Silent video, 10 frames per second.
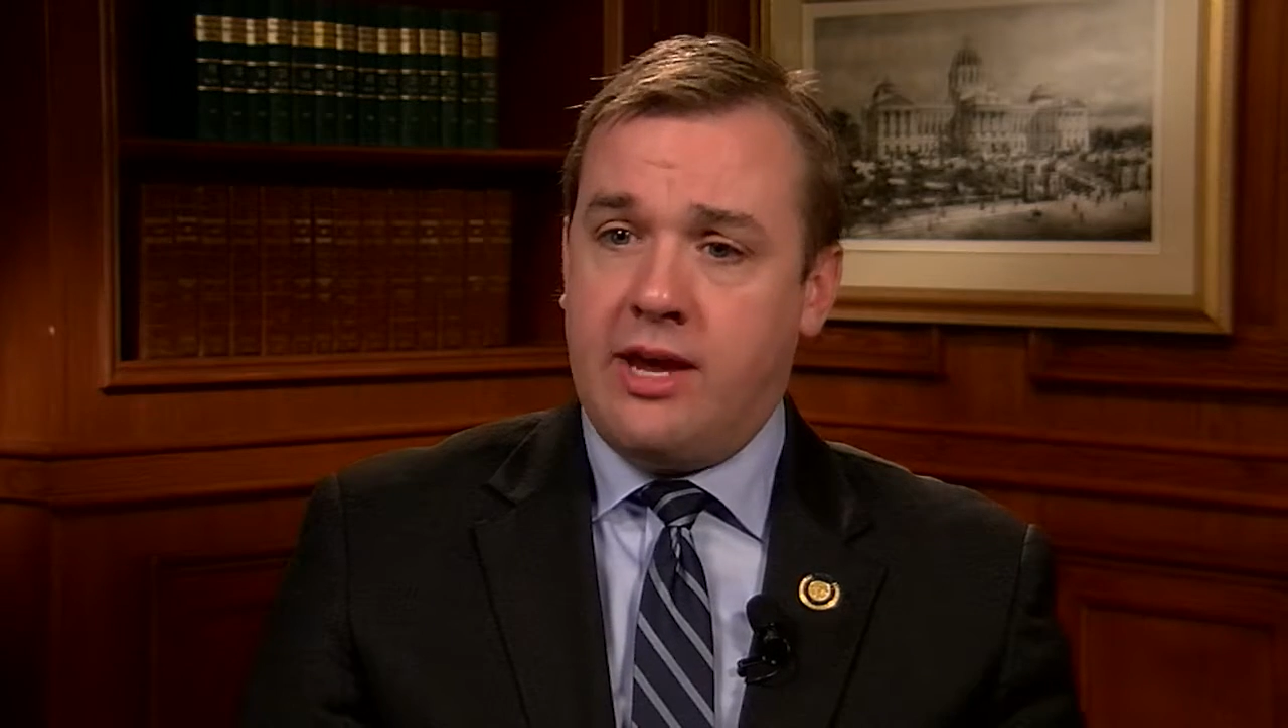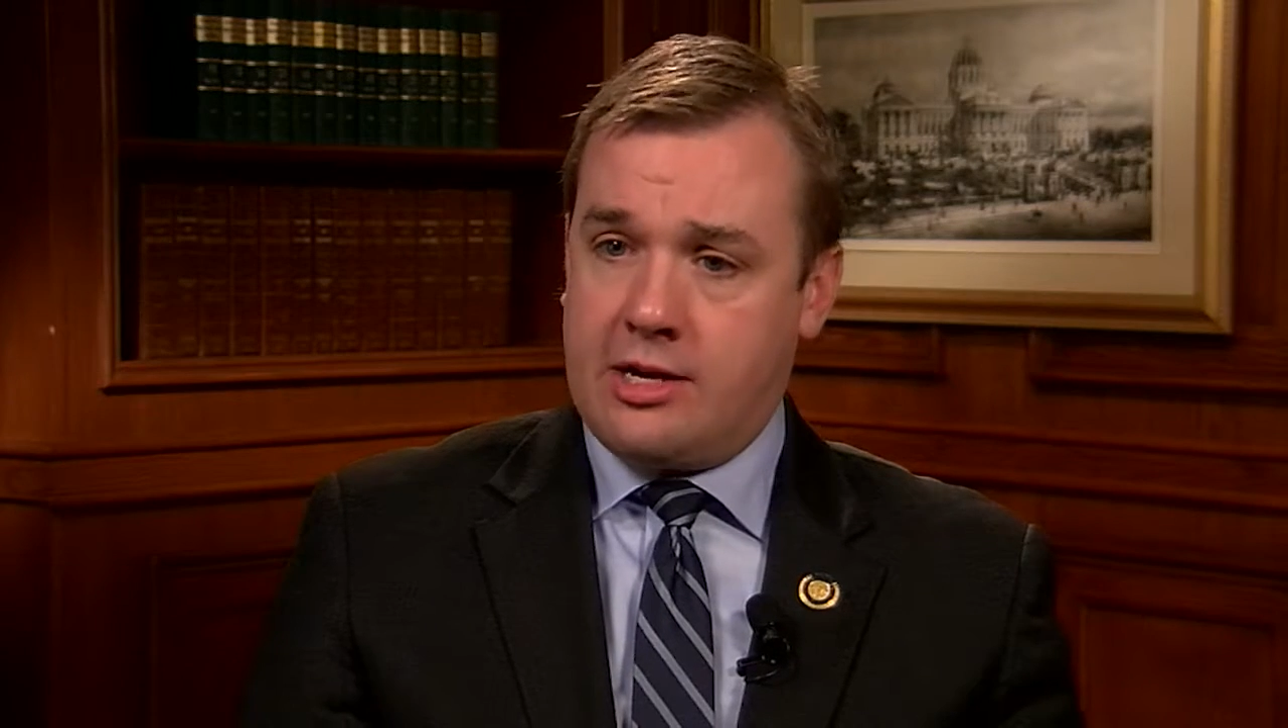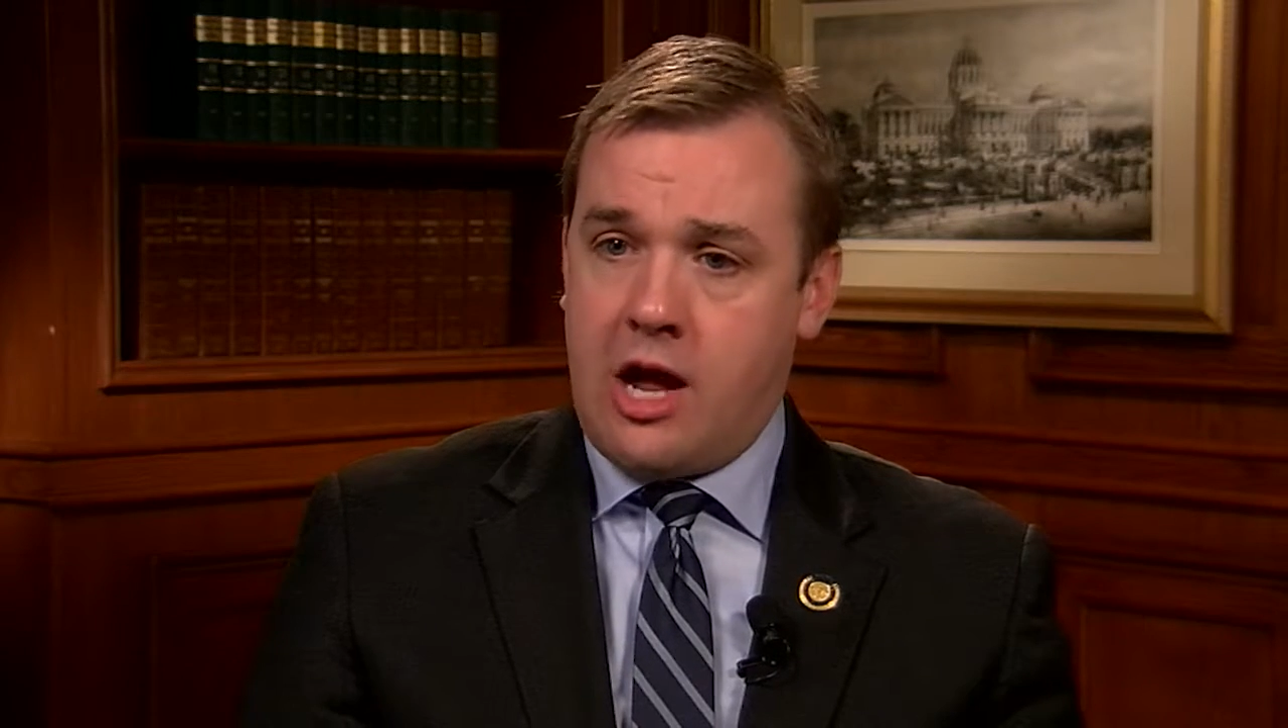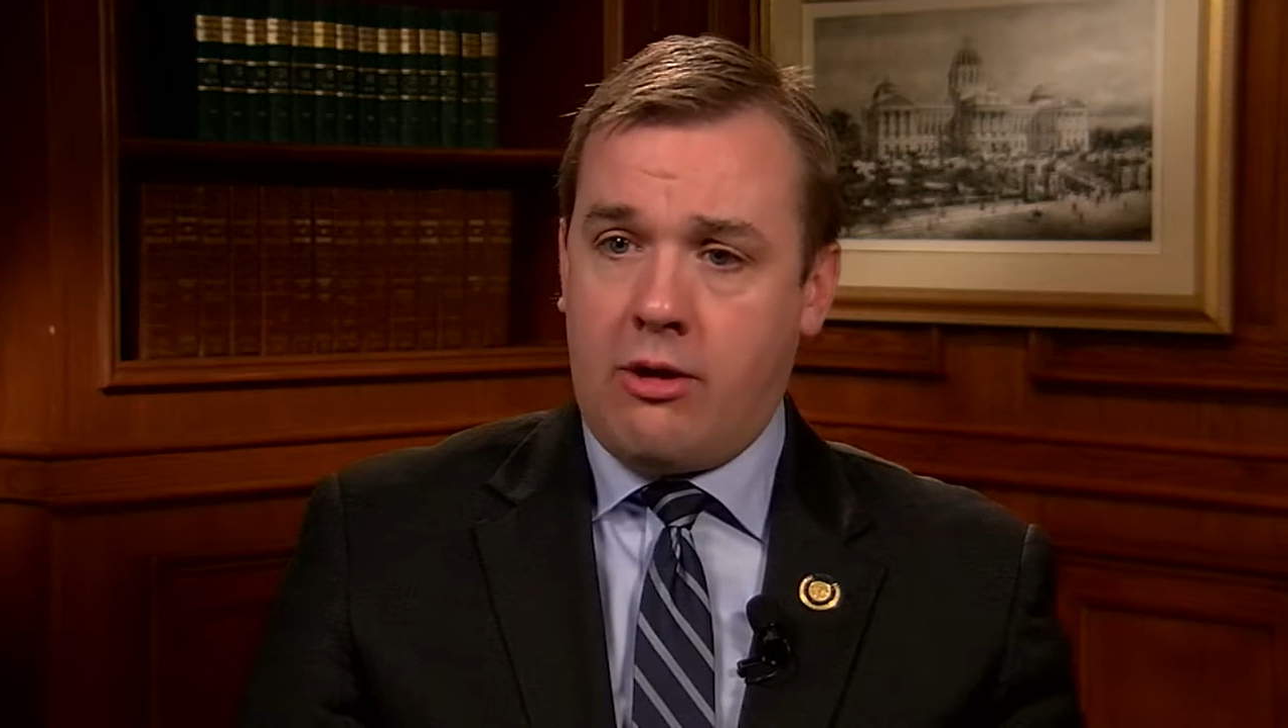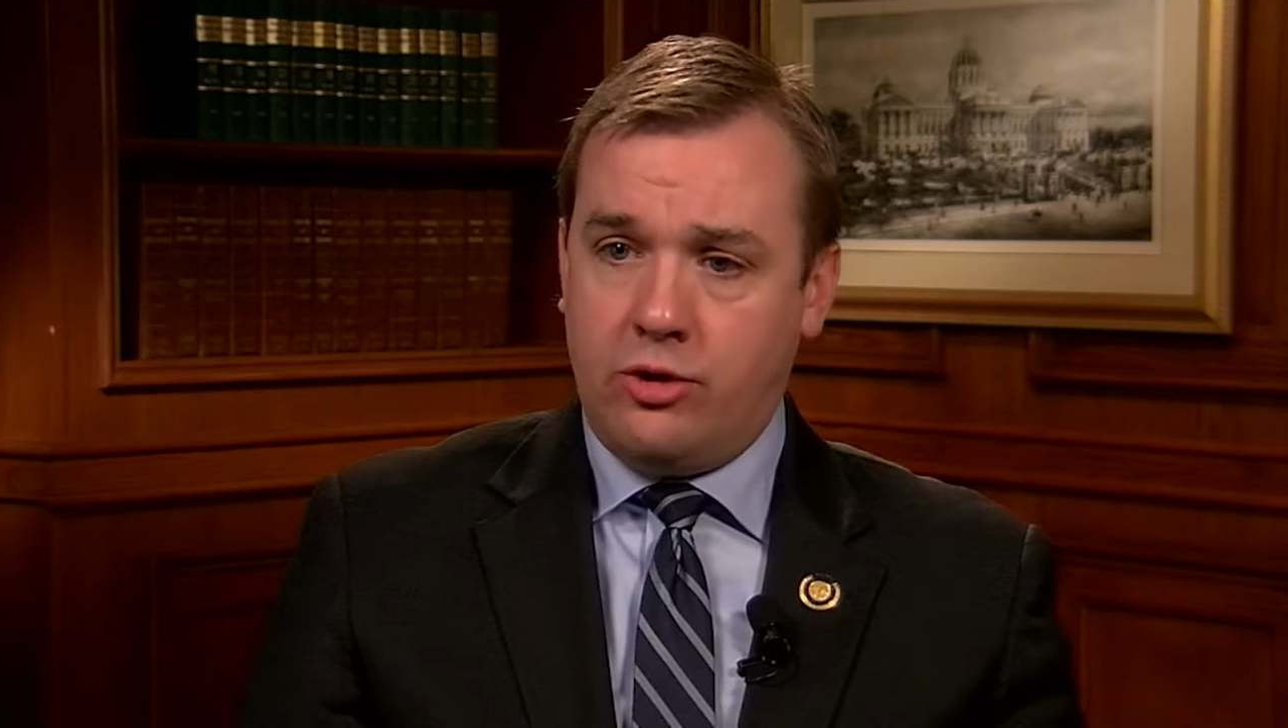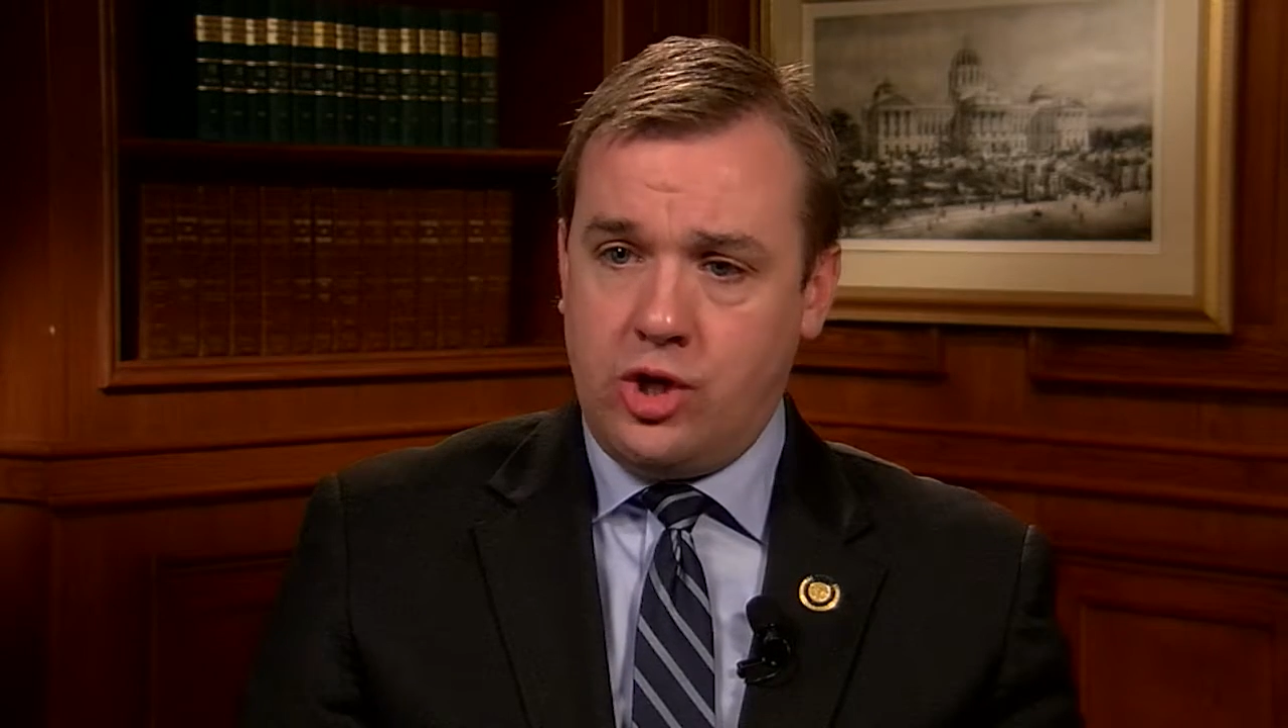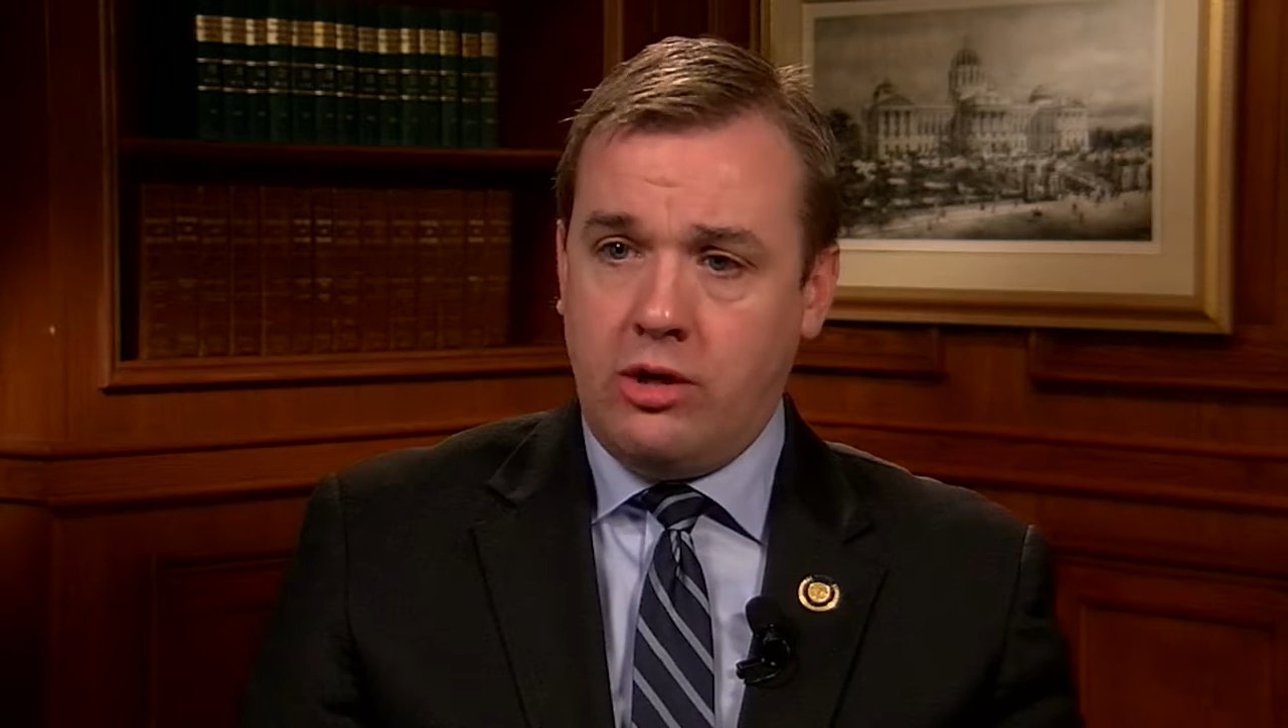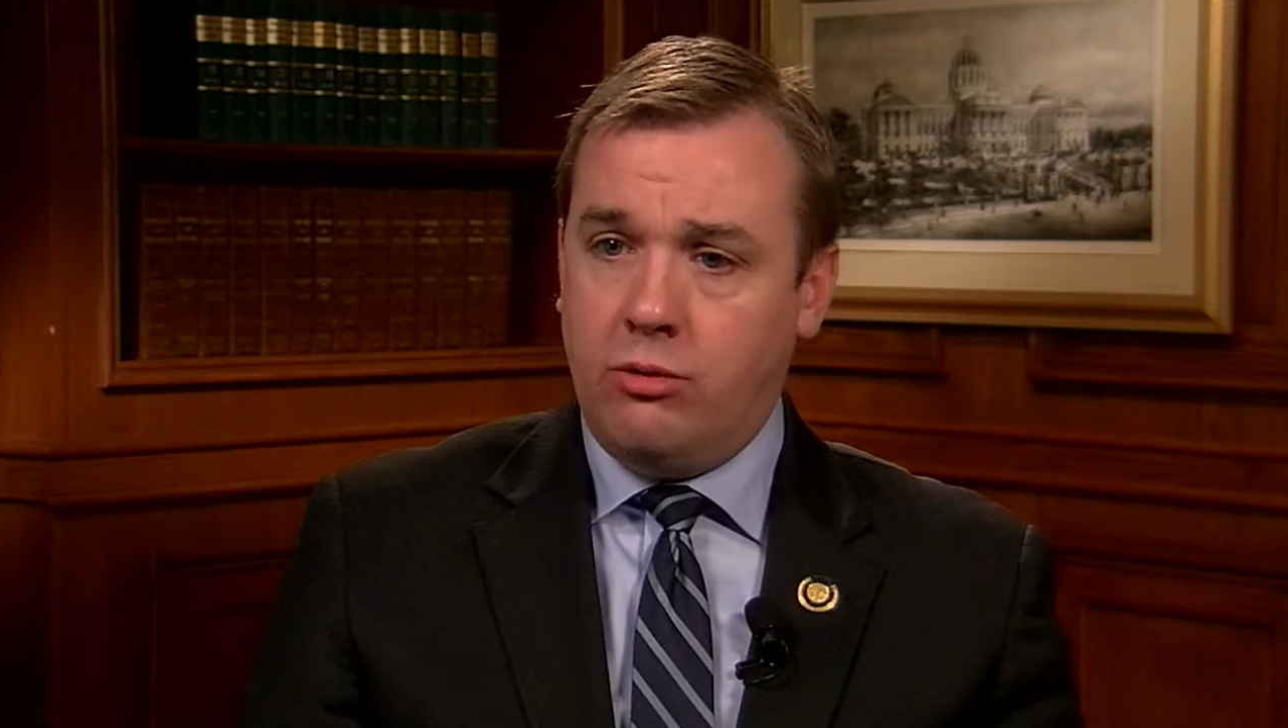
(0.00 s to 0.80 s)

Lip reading: technology,